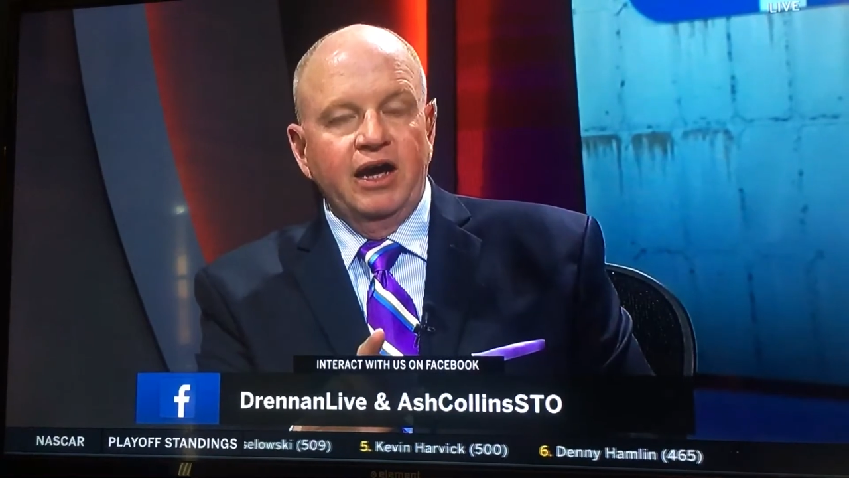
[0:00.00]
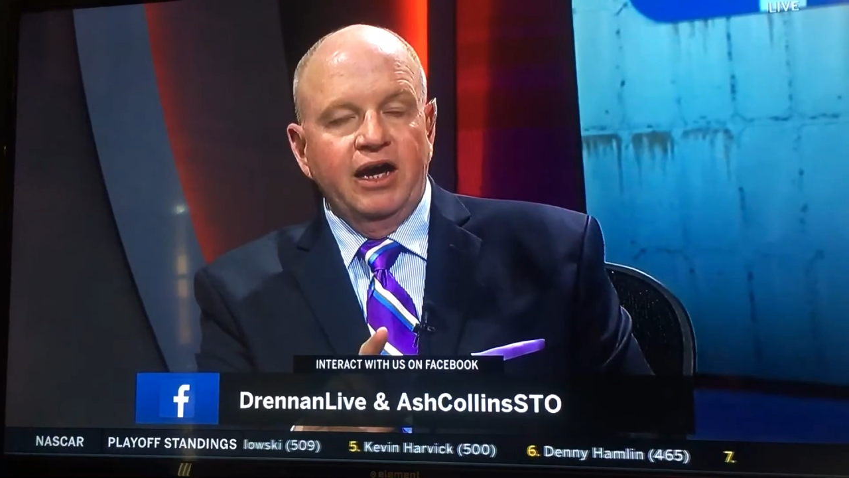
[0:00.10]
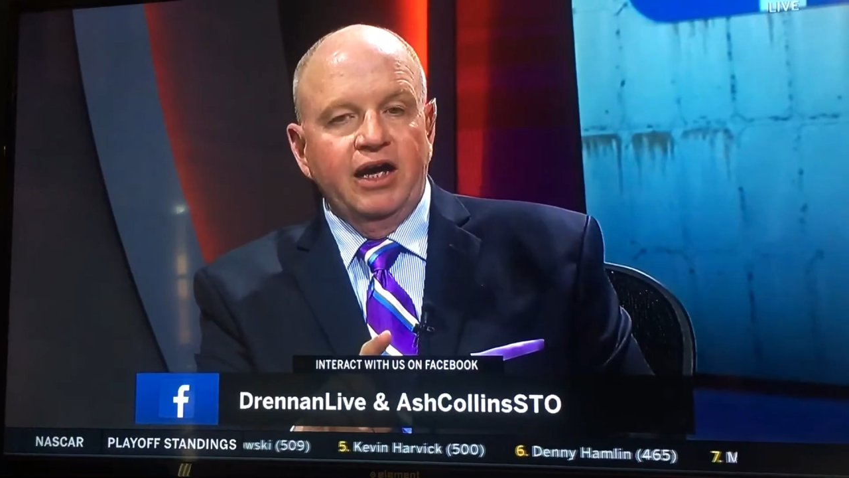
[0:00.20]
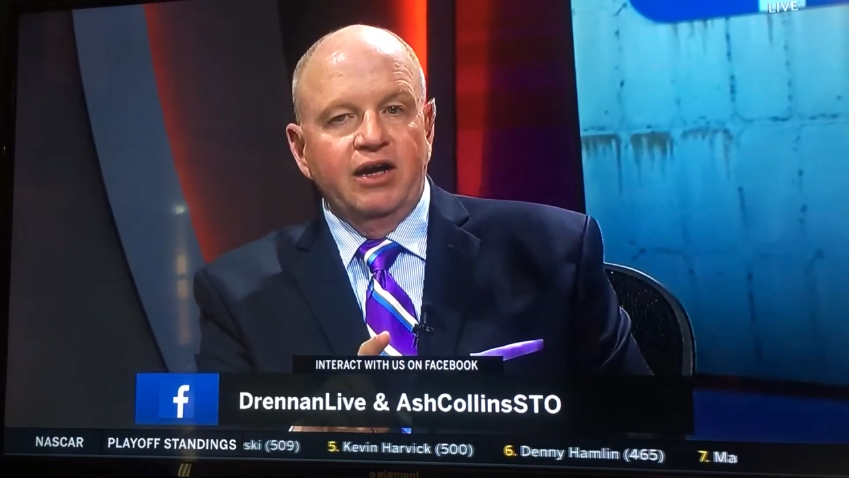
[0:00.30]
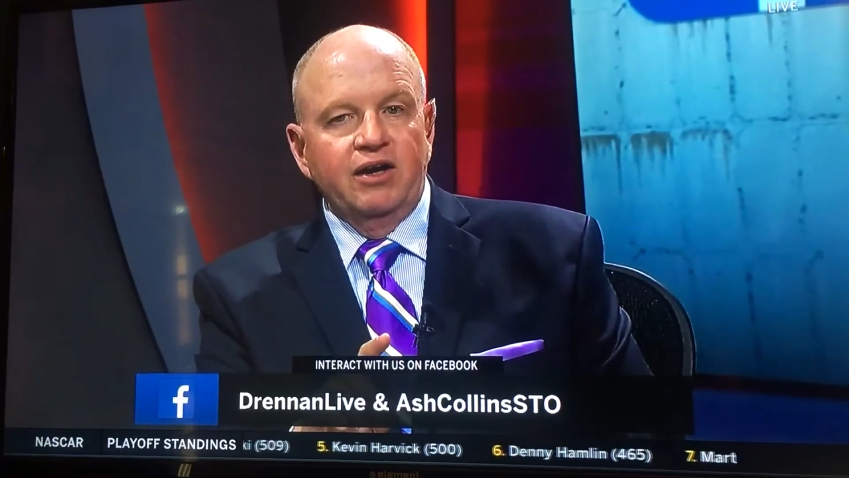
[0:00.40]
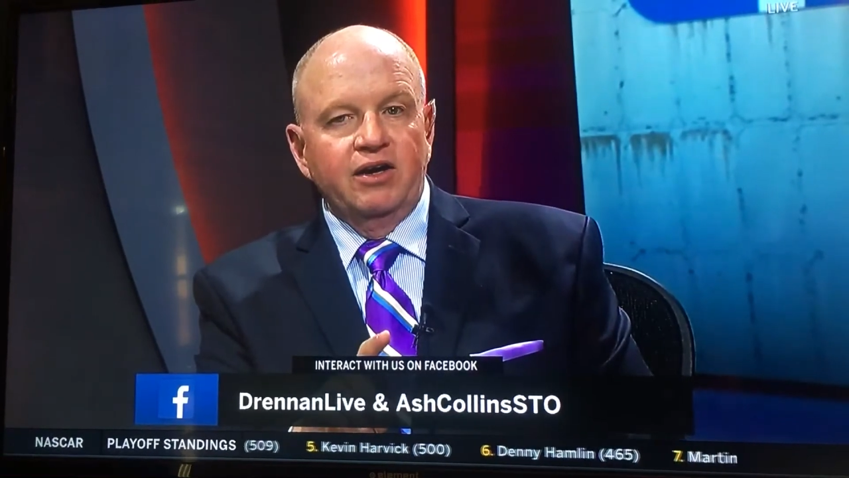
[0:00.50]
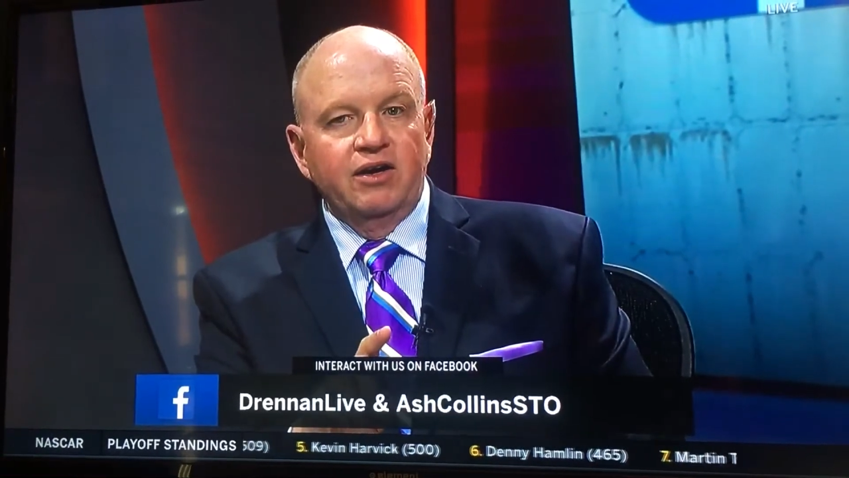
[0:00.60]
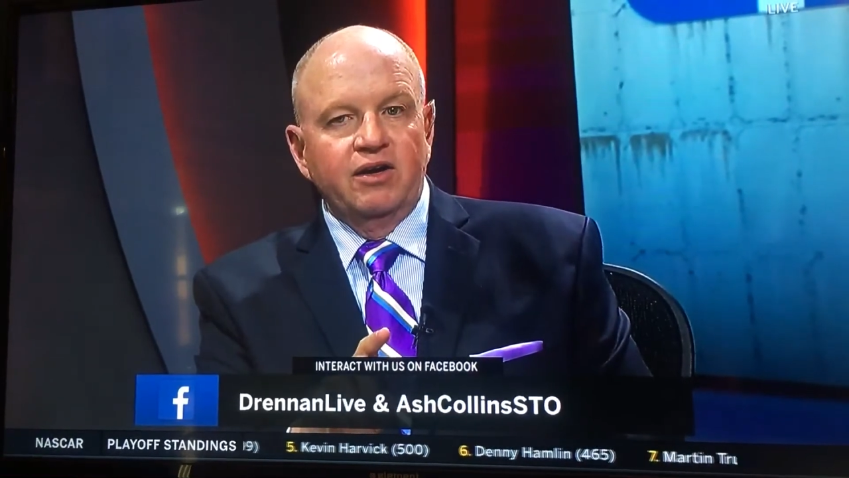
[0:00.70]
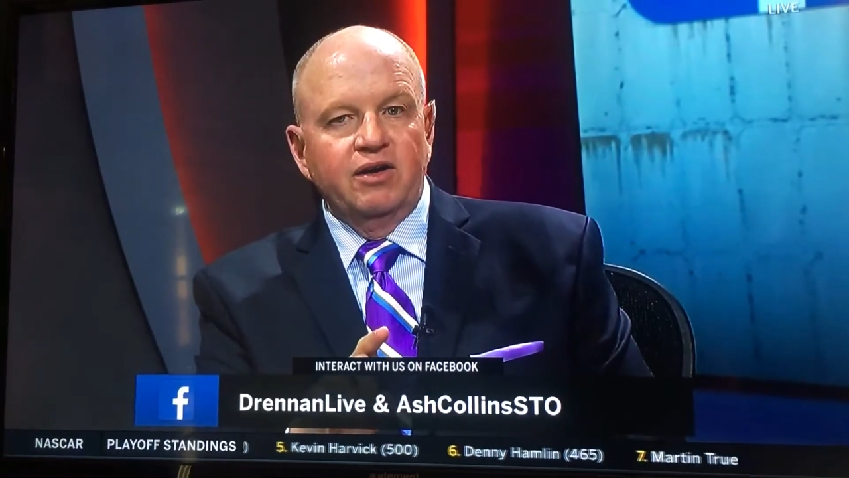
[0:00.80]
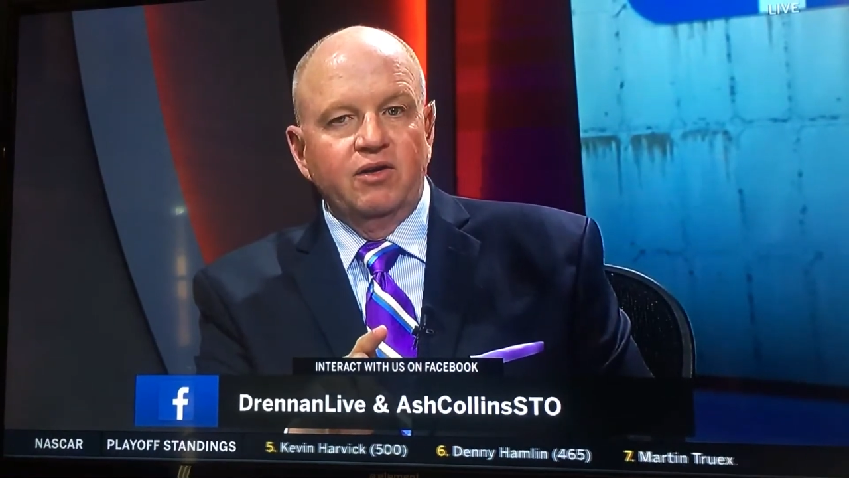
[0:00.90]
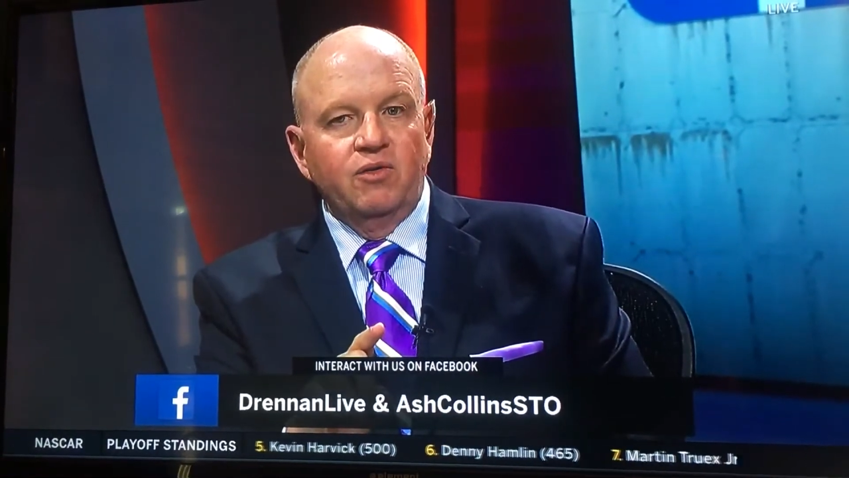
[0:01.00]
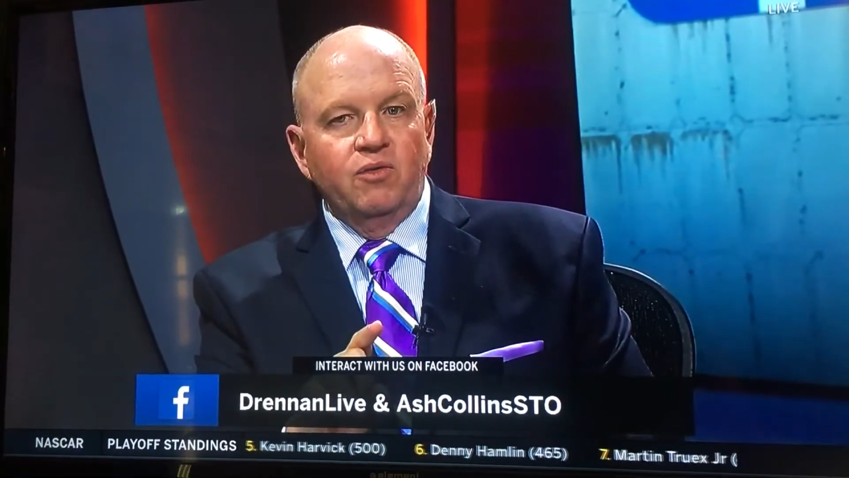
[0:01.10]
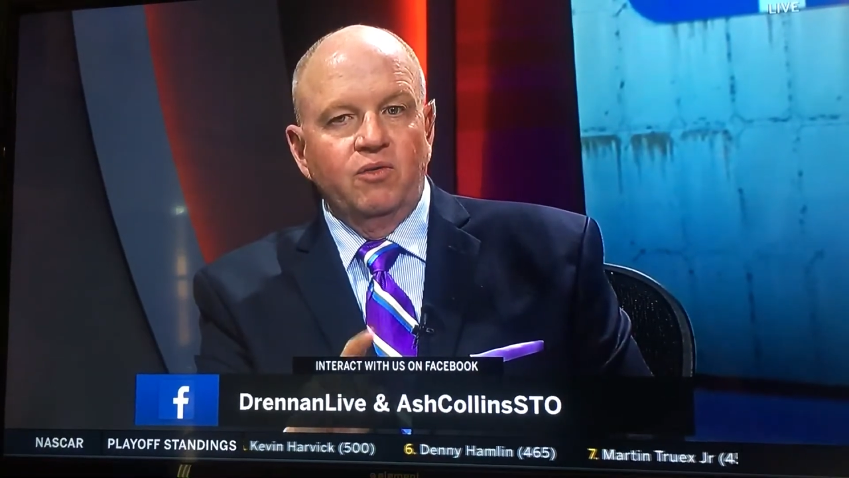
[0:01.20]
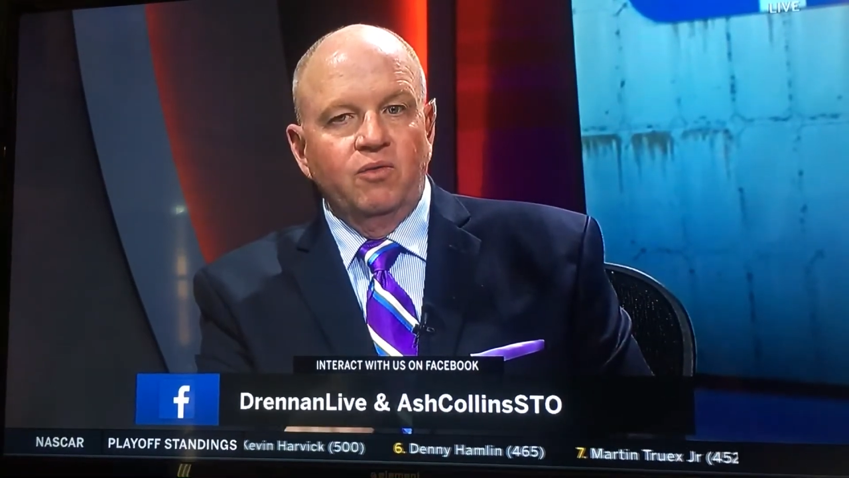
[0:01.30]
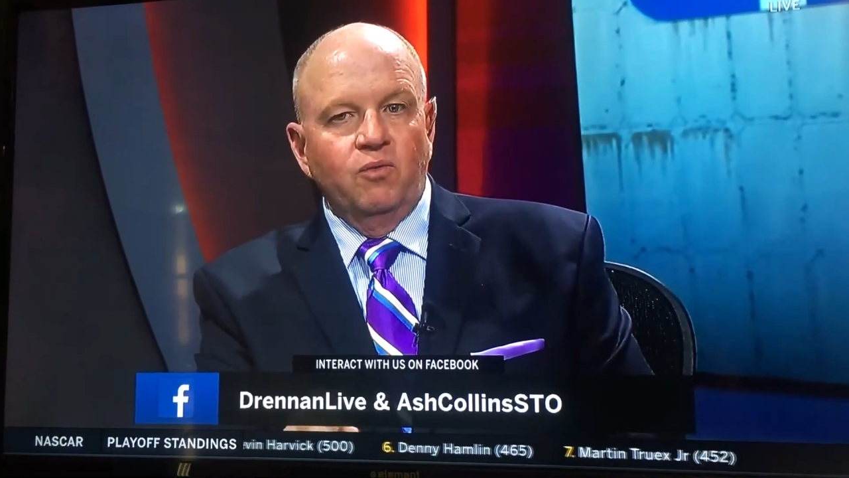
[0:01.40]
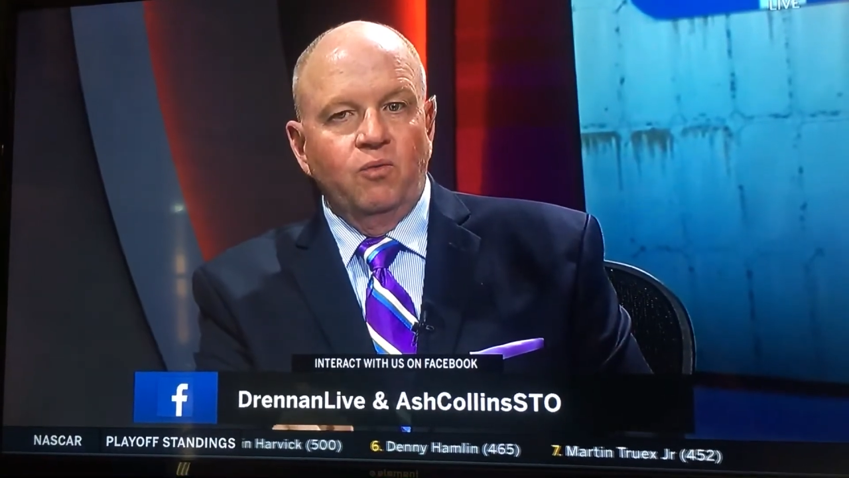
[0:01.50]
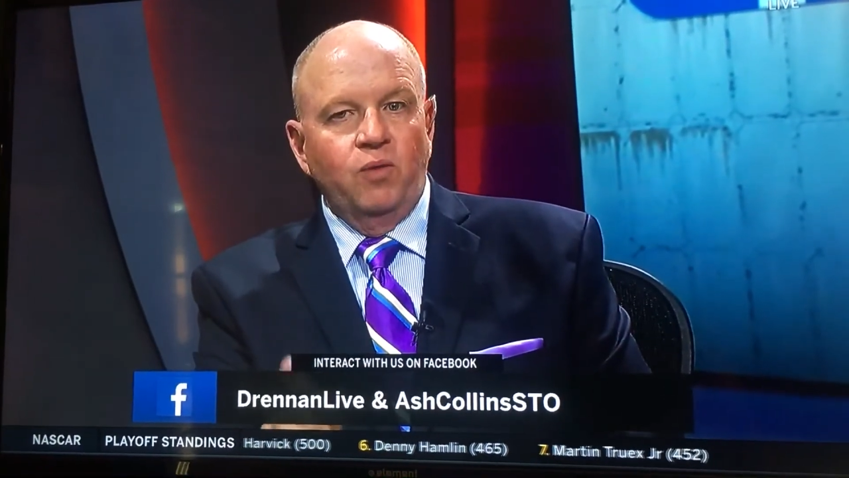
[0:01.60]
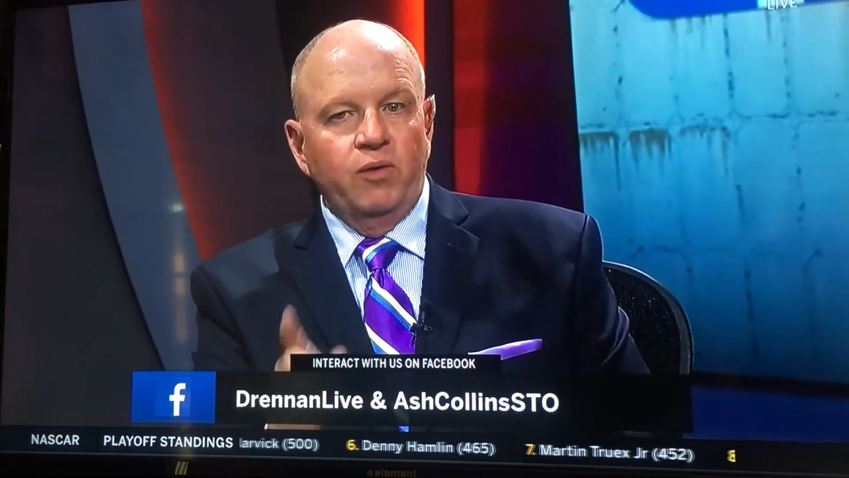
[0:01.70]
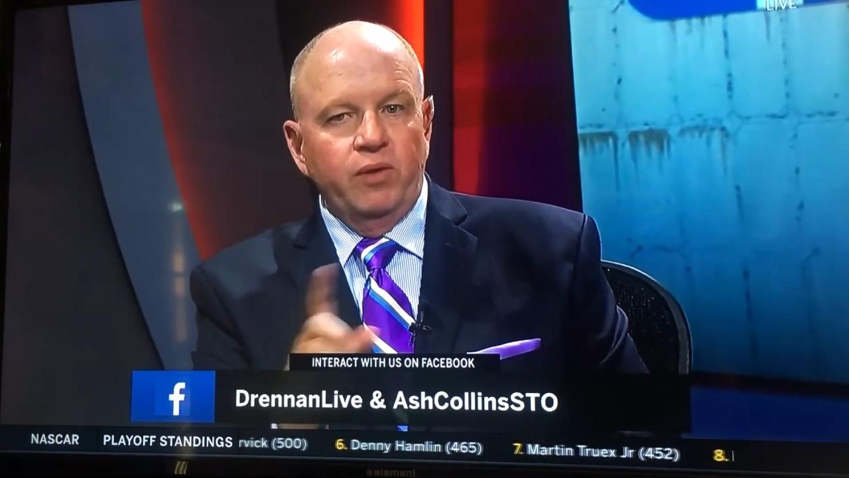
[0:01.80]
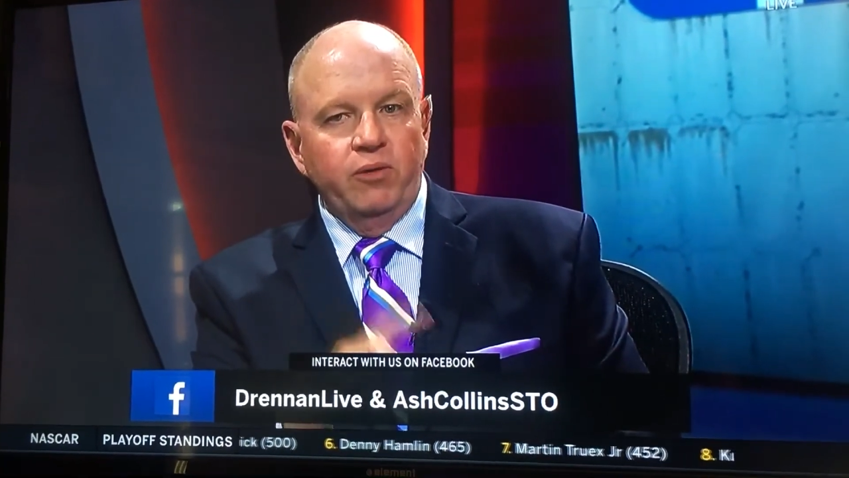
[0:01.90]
And when